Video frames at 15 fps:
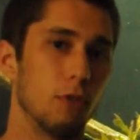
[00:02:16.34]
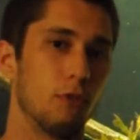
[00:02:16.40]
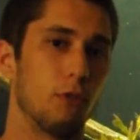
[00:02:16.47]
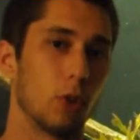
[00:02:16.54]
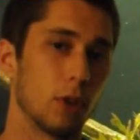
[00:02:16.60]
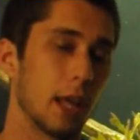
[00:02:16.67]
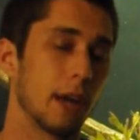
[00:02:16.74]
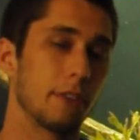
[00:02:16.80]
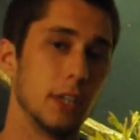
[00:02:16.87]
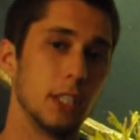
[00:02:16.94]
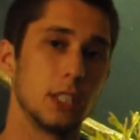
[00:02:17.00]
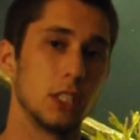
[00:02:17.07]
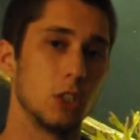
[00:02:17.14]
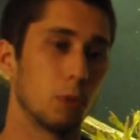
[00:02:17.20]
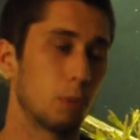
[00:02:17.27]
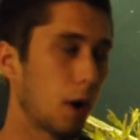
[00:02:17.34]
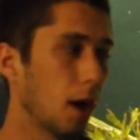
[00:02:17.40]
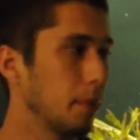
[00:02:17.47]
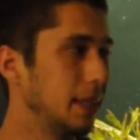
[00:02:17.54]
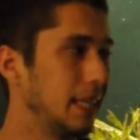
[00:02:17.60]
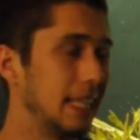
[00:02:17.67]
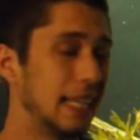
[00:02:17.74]
for that reason, you'll
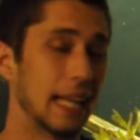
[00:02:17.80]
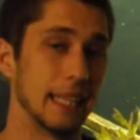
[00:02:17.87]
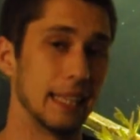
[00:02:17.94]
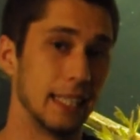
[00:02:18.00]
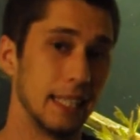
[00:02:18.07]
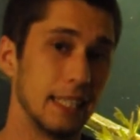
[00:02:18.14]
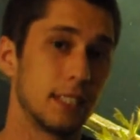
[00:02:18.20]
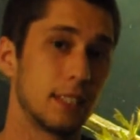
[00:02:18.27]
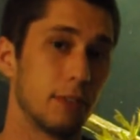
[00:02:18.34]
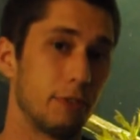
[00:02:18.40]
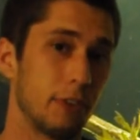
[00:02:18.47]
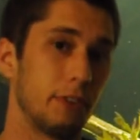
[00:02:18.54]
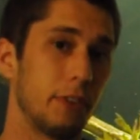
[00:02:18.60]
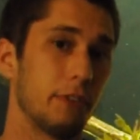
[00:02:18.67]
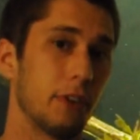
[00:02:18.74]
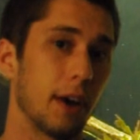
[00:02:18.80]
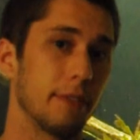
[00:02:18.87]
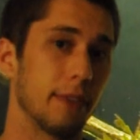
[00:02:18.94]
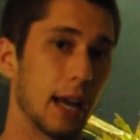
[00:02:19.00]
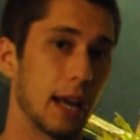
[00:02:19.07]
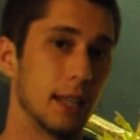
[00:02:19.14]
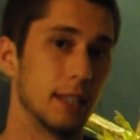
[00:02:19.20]
probably need at least a
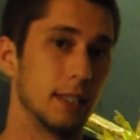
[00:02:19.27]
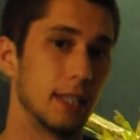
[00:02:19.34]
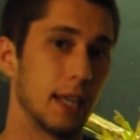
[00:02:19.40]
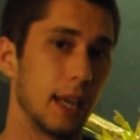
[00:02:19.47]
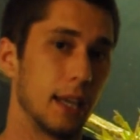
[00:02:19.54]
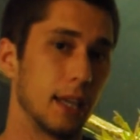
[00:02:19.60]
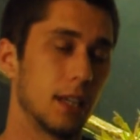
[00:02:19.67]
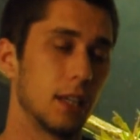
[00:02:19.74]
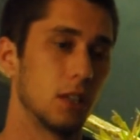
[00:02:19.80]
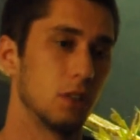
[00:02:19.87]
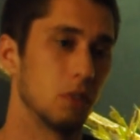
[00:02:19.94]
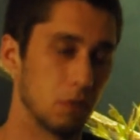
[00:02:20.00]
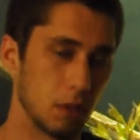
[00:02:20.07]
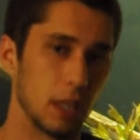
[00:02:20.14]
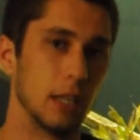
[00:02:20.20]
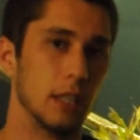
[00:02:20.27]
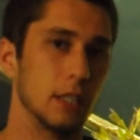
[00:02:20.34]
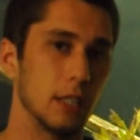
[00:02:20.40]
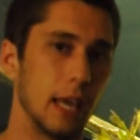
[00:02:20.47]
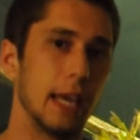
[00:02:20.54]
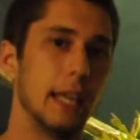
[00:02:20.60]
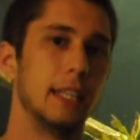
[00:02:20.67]
55-gallon tank.
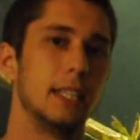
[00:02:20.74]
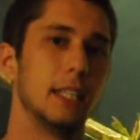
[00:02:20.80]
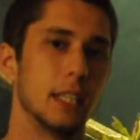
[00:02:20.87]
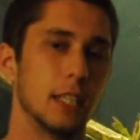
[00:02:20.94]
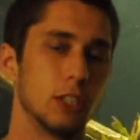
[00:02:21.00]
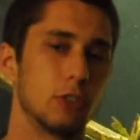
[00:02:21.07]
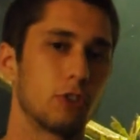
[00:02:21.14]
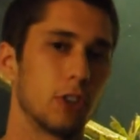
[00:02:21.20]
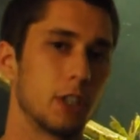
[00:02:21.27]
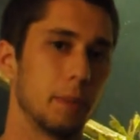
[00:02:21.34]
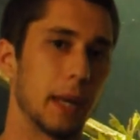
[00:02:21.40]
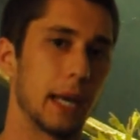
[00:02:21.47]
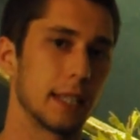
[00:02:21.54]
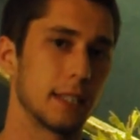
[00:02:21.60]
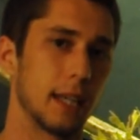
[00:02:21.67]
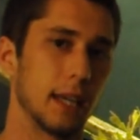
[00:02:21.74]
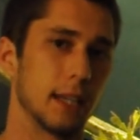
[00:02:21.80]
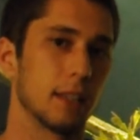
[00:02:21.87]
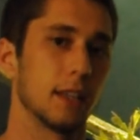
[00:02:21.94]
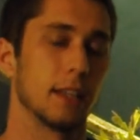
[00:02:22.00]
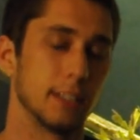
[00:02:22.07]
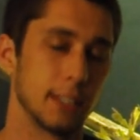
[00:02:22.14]
An 18-inch front-to-back
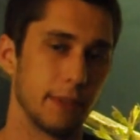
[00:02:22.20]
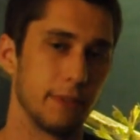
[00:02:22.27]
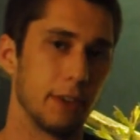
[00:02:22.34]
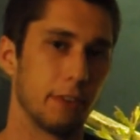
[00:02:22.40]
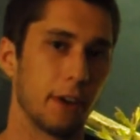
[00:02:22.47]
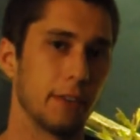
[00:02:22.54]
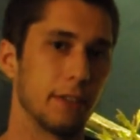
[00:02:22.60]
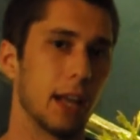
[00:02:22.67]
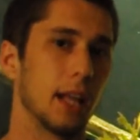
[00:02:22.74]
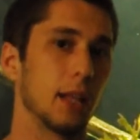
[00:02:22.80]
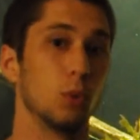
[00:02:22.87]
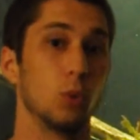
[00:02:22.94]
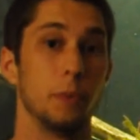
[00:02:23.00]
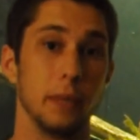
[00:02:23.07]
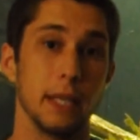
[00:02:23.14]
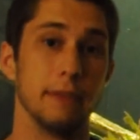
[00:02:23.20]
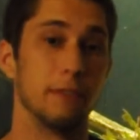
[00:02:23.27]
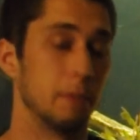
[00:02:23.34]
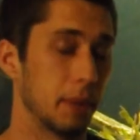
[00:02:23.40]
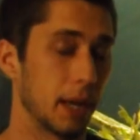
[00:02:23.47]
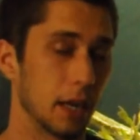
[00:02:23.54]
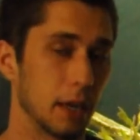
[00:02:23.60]
tank, like a 75-gallon, would be
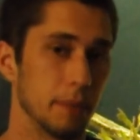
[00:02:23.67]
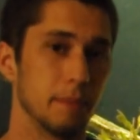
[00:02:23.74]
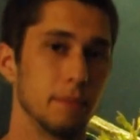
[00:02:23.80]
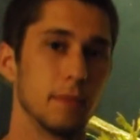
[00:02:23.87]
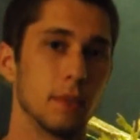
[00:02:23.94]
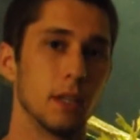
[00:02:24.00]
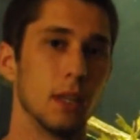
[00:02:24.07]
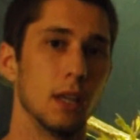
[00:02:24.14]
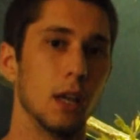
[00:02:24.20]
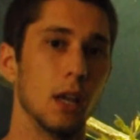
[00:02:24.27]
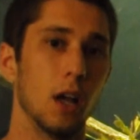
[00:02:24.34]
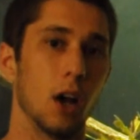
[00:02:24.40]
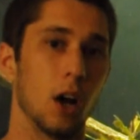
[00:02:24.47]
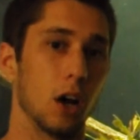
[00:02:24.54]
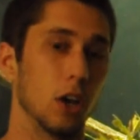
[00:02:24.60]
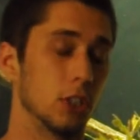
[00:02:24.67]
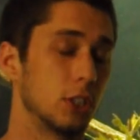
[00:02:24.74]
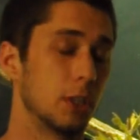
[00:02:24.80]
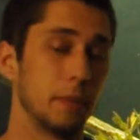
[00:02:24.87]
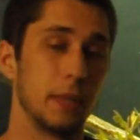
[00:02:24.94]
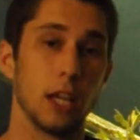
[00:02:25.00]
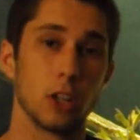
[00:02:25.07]
even better. Uh,
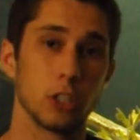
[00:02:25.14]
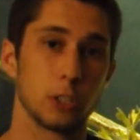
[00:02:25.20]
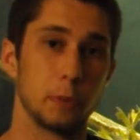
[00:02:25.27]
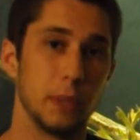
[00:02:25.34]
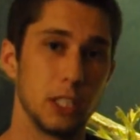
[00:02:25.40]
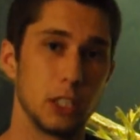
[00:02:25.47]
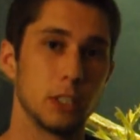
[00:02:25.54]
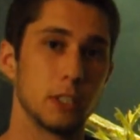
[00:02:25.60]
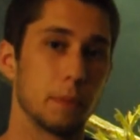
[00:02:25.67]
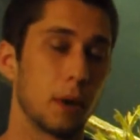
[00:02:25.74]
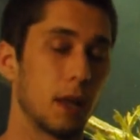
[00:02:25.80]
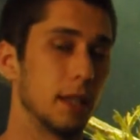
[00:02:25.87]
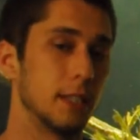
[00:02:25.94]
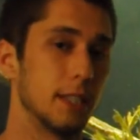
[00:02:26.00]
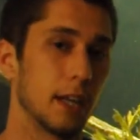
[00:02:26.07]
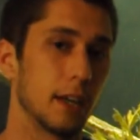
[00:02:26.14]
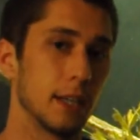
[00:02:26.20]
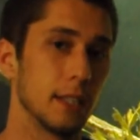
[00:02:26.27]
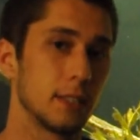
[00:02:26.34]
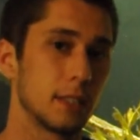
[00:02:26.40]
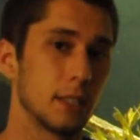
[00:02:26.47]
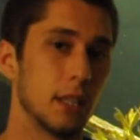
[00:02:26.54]
some of the other species of
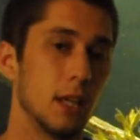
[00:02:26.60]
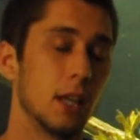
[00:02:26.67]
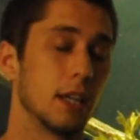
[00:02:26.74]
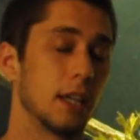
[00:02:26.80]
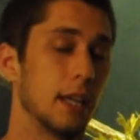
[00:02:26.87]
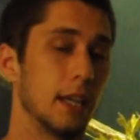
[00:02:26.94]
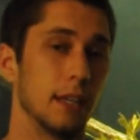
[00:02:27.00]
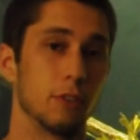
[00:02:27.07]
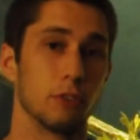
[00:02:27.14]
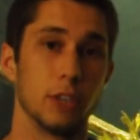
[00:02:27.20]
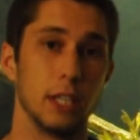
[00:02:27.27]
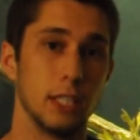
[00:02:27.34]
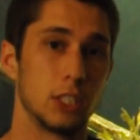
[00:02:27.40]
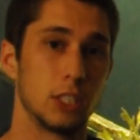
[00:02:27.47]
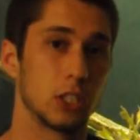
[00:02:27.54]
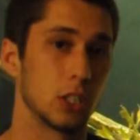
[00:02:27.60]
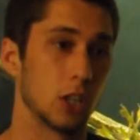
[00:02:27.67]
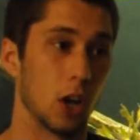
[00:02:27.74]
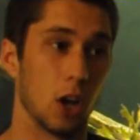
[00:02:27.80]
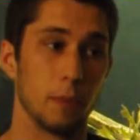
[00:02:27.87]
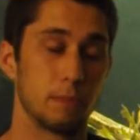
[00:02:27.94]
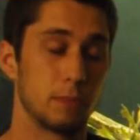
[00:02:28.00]
Polypterus can reach
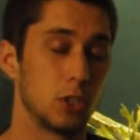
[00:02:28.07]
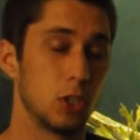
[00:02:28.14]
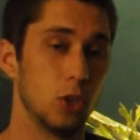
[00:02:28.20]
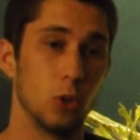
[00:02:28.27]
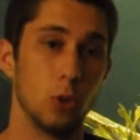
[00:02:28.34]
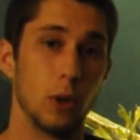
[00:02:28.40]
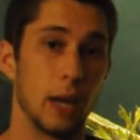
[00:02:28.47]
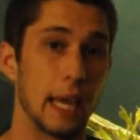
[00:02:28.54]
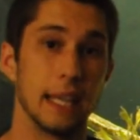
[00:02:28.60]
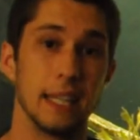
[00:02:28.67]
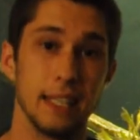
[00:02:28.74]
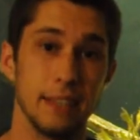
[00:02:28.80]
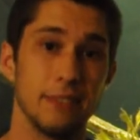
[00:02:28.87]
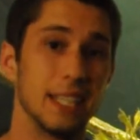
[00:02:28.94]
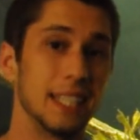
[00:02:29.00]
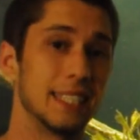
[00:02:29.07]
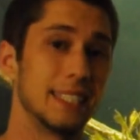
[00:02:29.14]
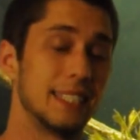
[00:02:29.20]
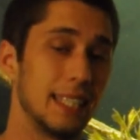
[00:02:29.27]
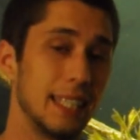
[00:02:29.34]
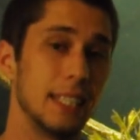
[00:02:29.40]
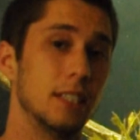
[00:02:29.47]
up to and even
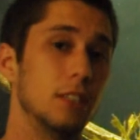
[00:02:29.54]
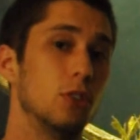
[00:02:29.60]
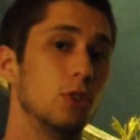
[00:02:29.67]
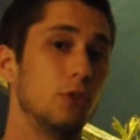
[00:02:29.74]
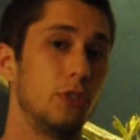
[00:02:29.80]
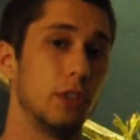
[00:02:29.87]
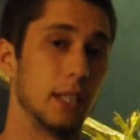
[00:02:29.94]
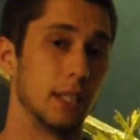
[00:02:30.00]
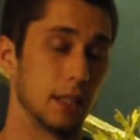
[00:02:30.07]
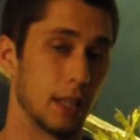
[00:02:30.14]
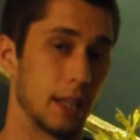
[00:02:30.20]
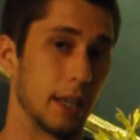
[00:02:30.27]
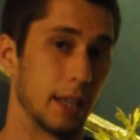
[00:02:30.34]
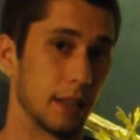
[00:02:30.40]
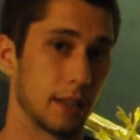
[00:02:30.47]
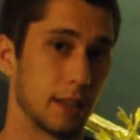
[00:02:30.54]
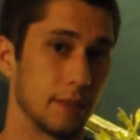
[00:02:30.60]
exceed 2 feet in length.